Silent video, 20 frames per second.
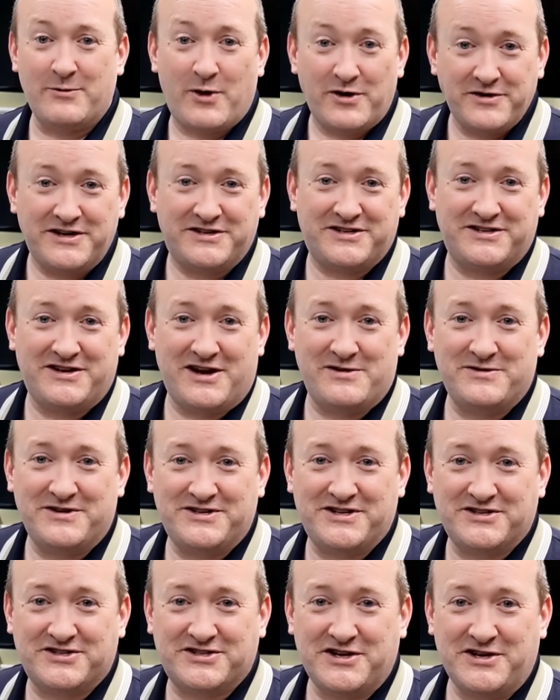I want you to know
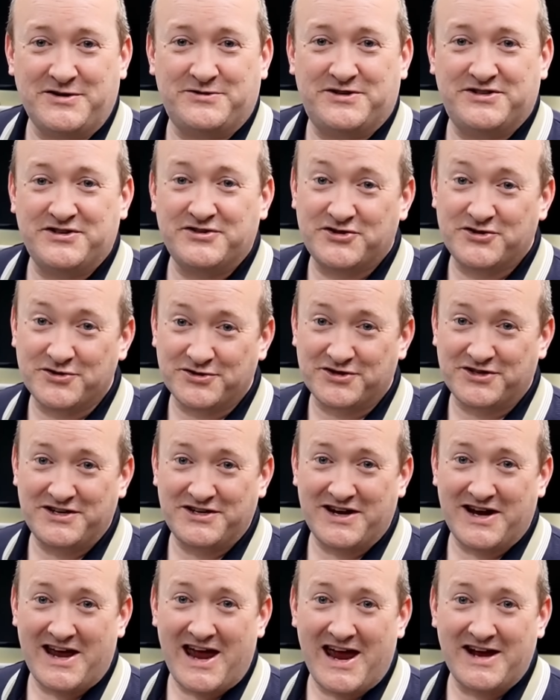these excuses are just
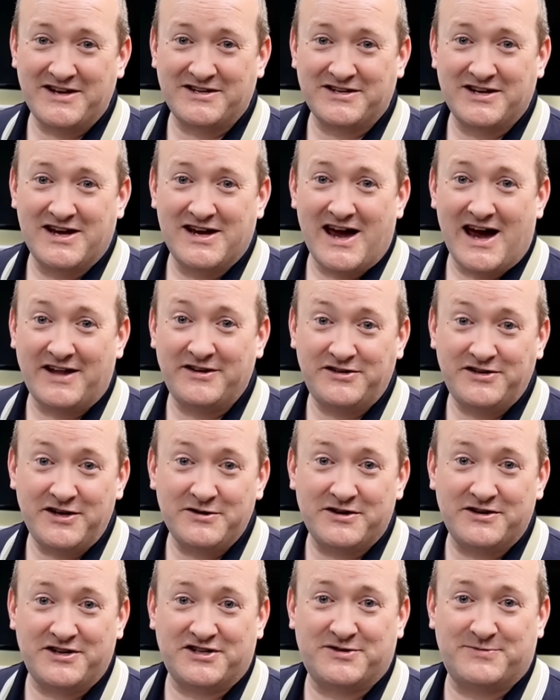in your head and that
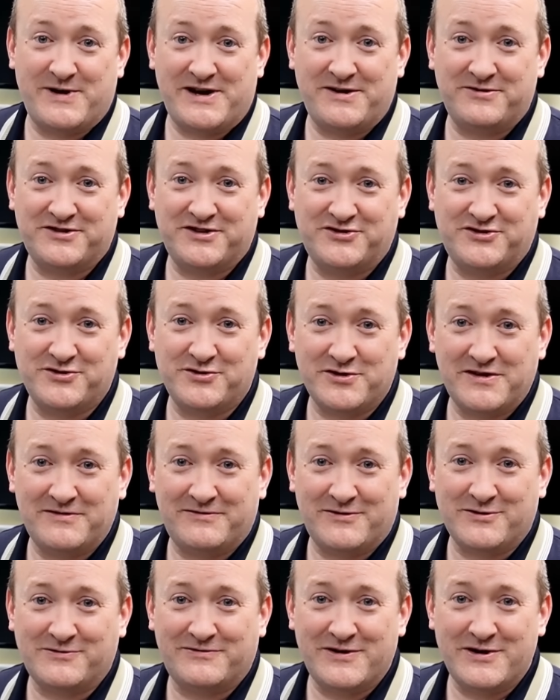you can experience the joy and
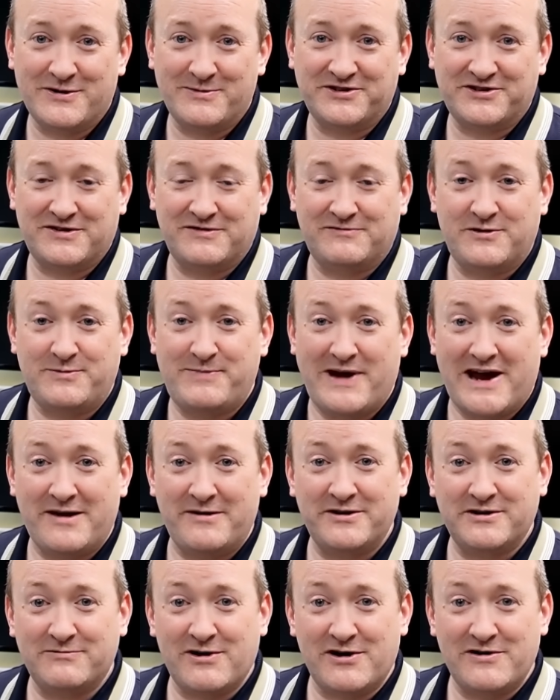fulfillment of
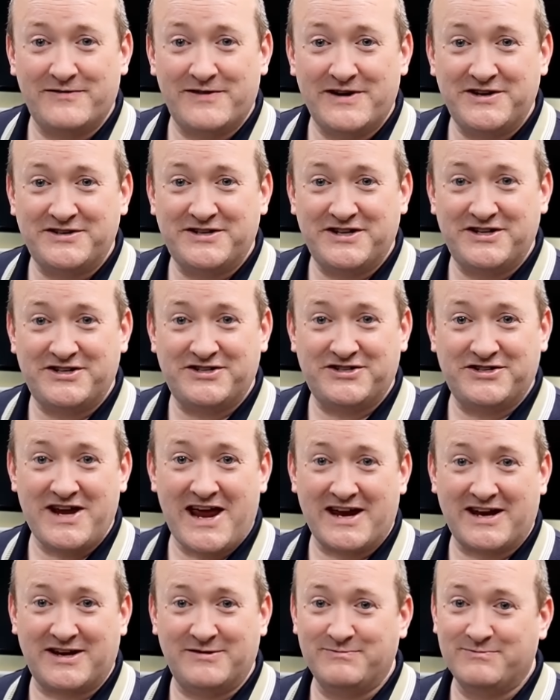repairing your own vintage
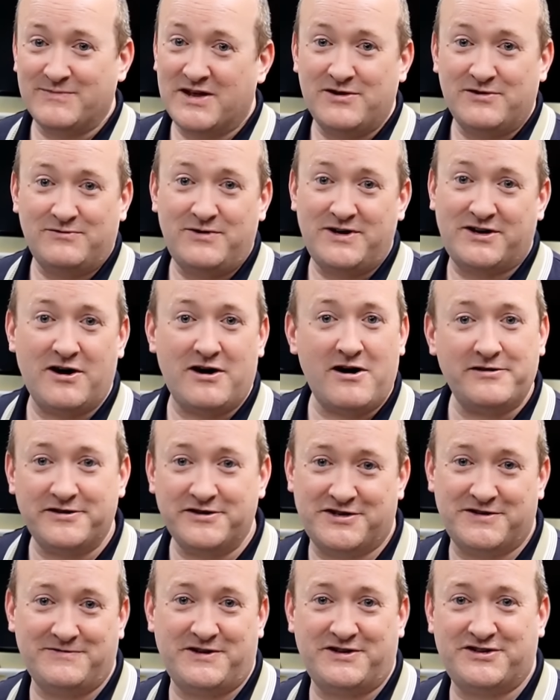tech,
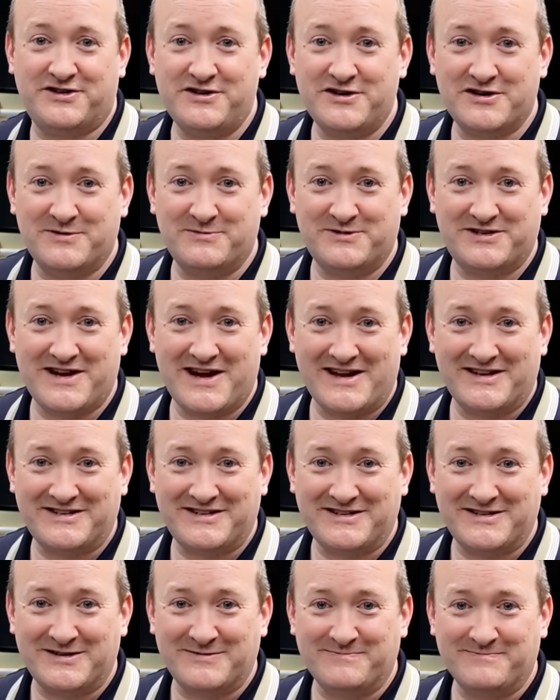regardless of your
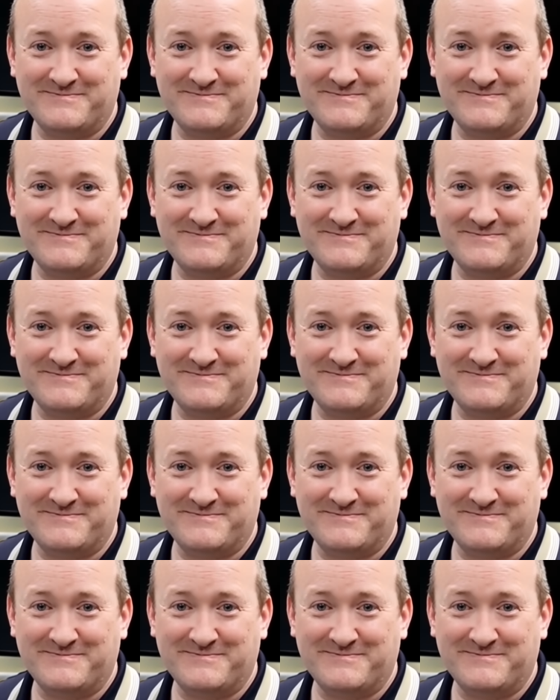circumstances.